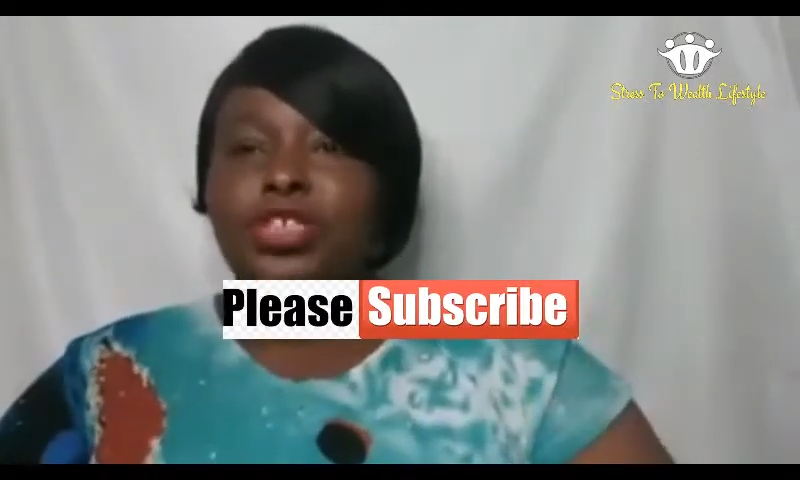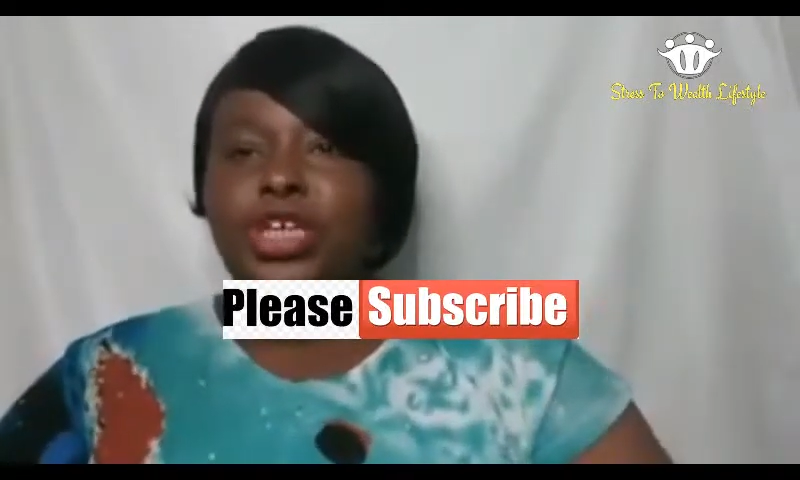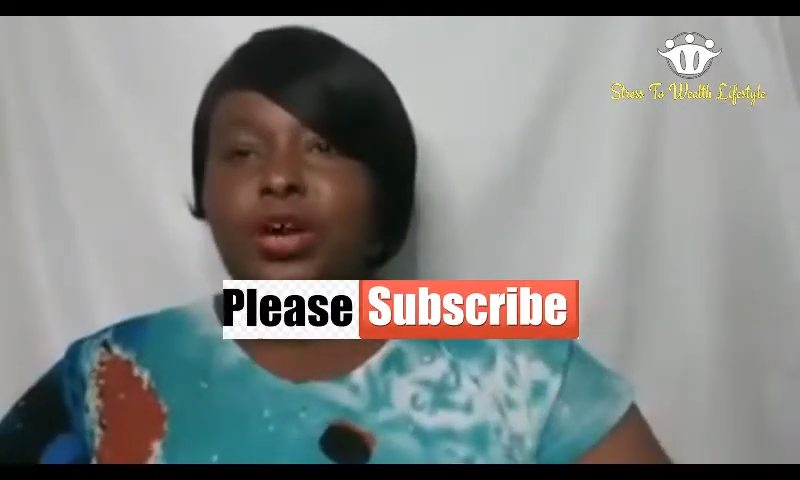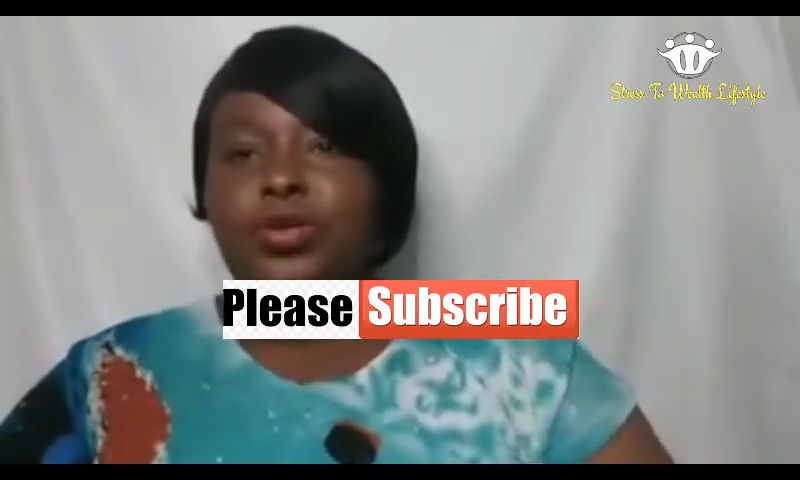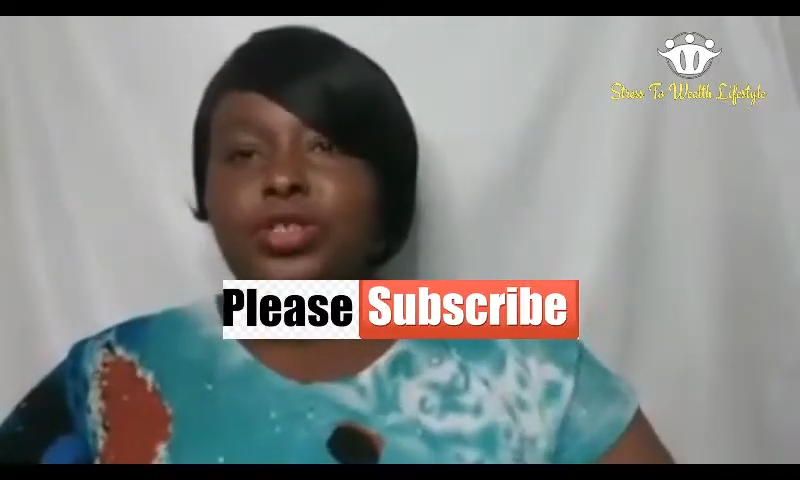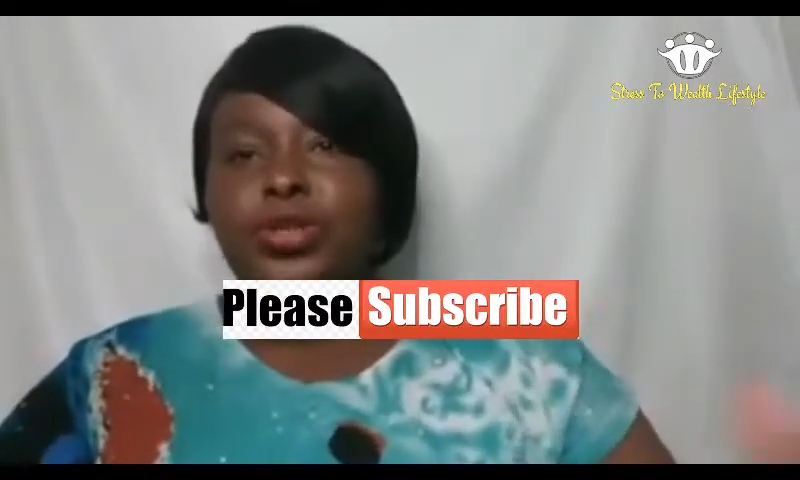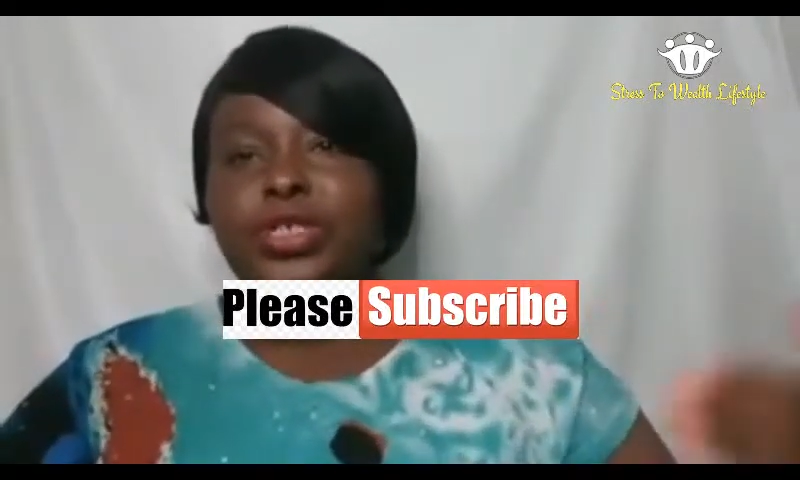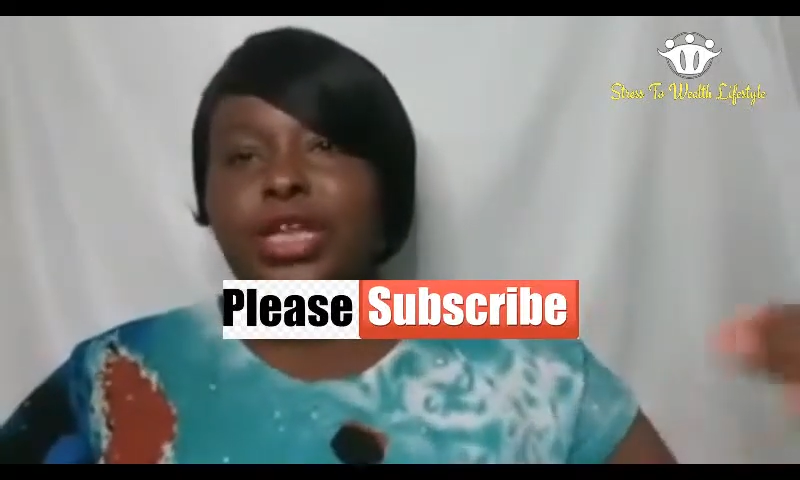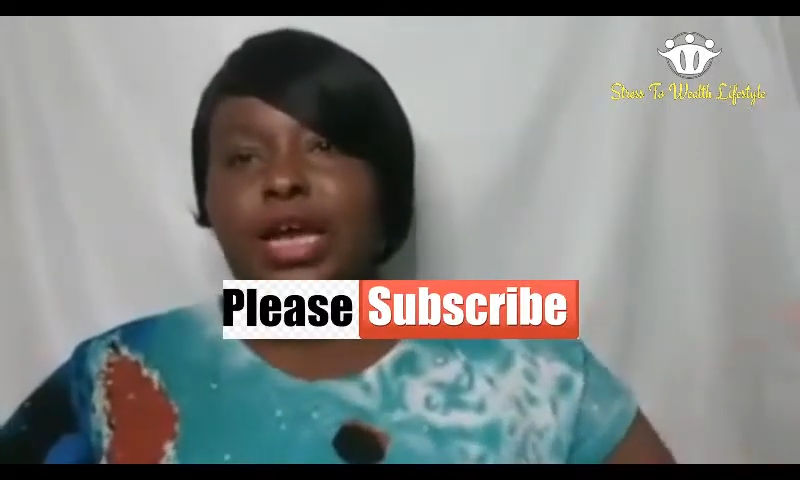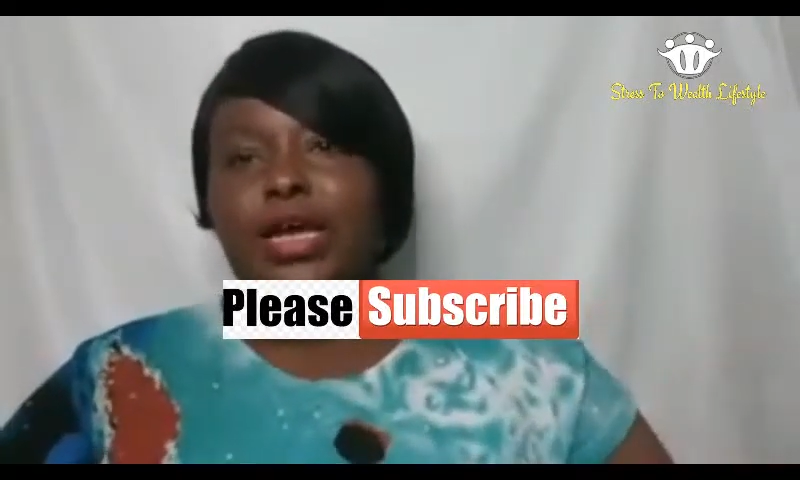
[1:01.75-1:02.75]
to share with you
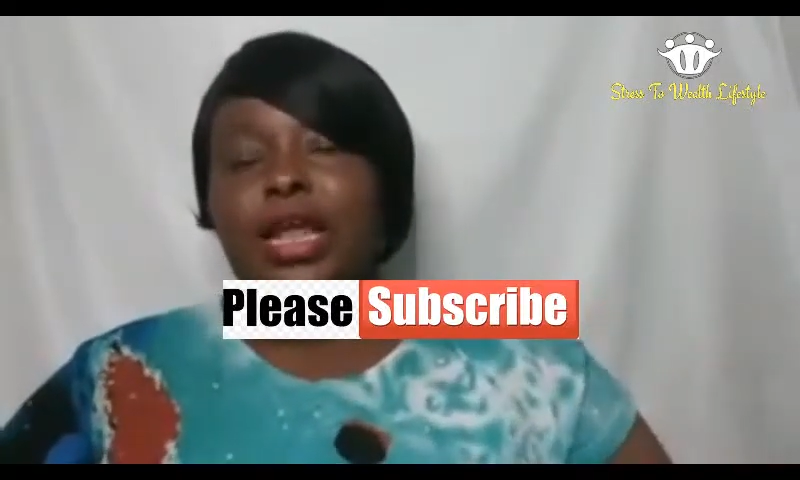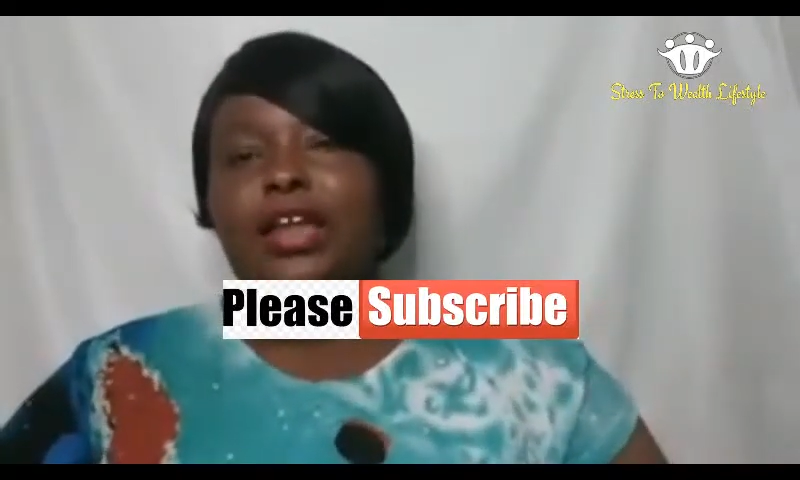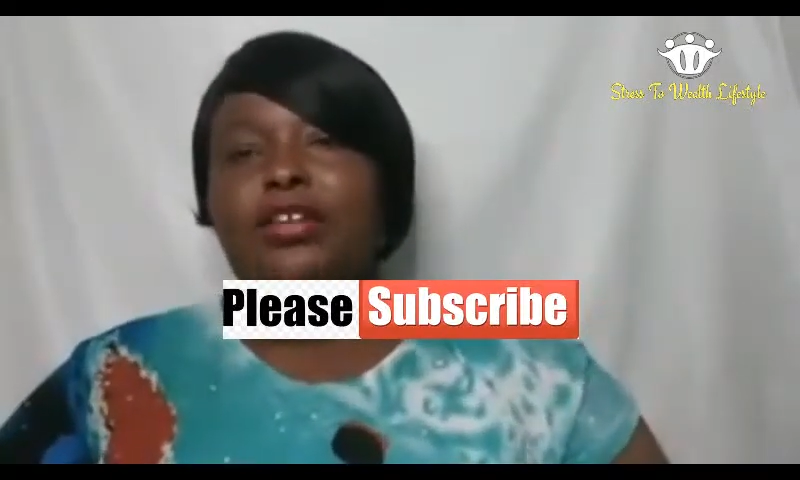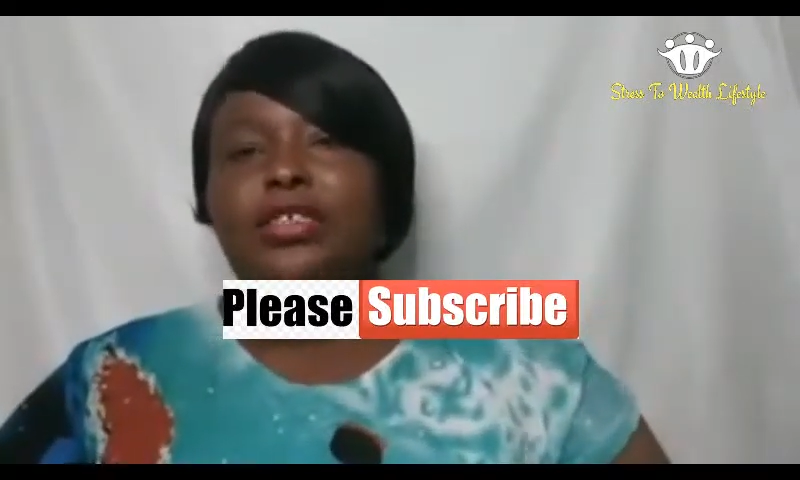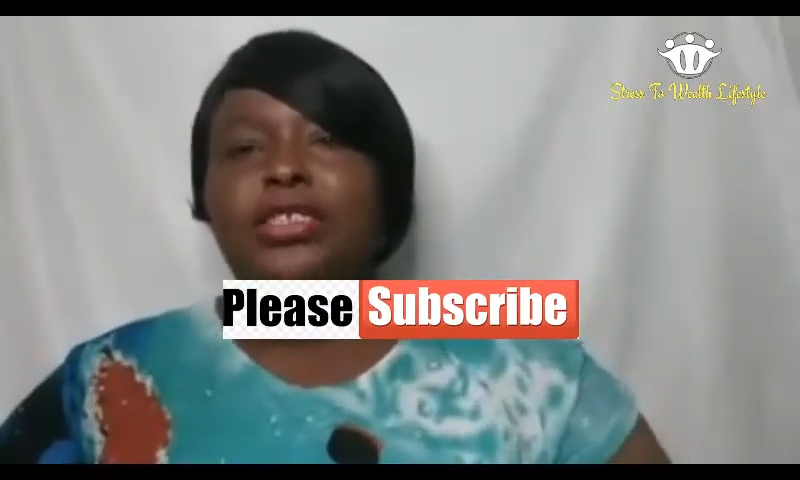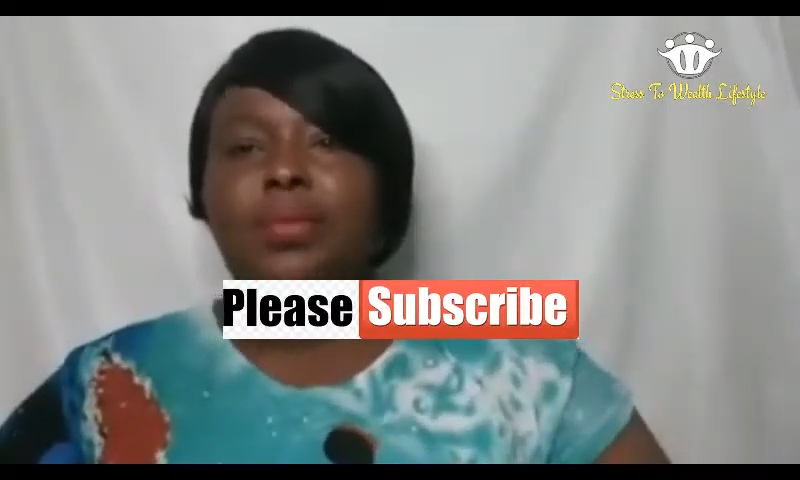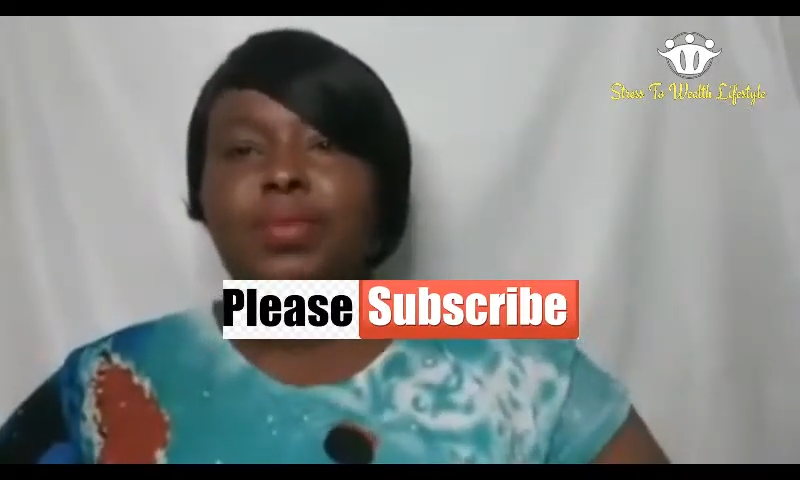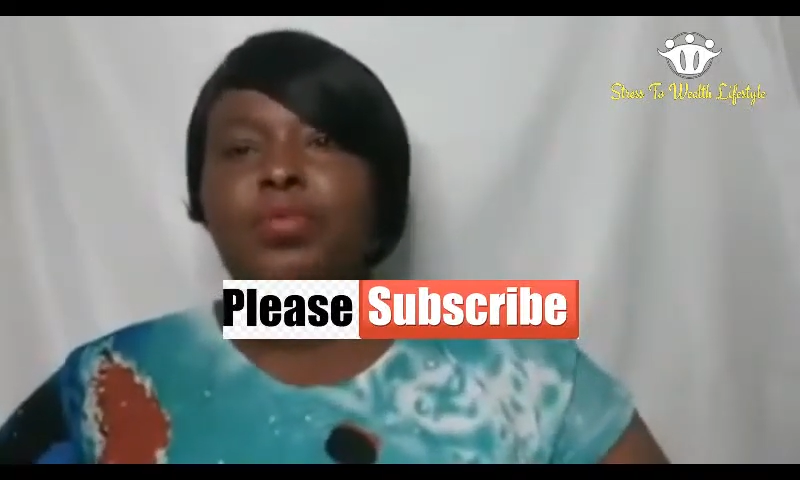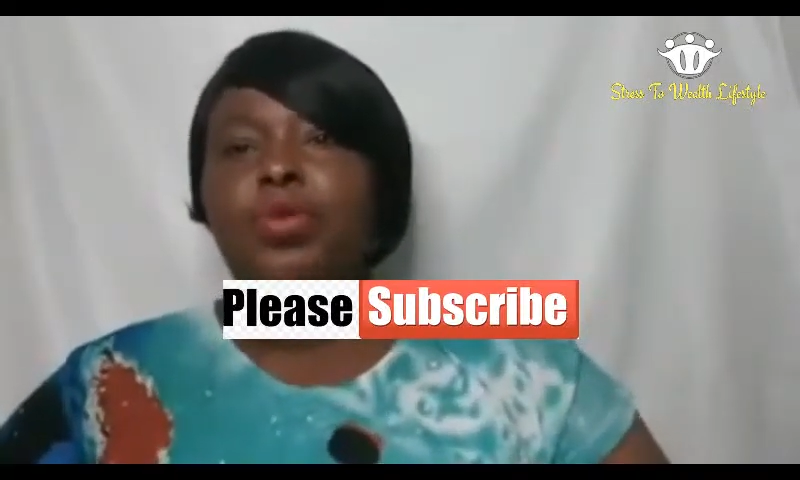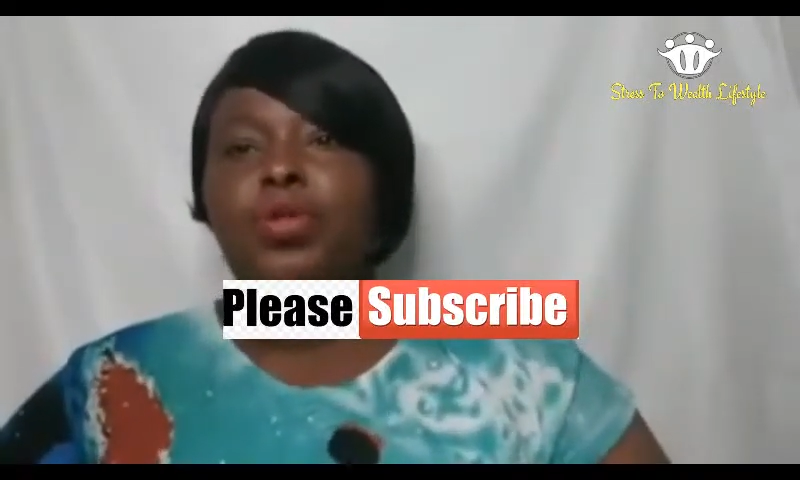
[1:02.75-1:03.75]
is like some
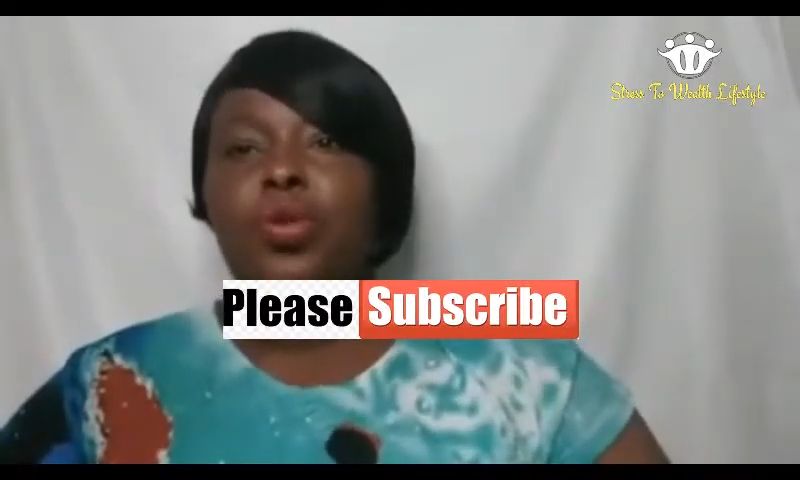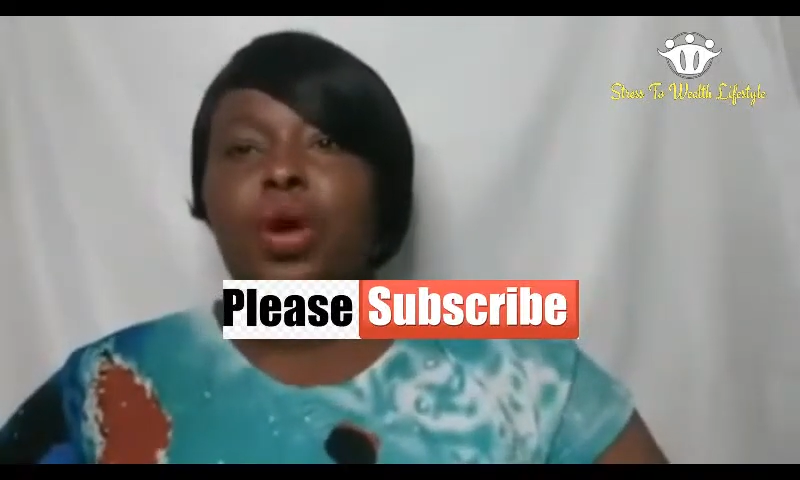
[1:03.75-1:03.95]
people know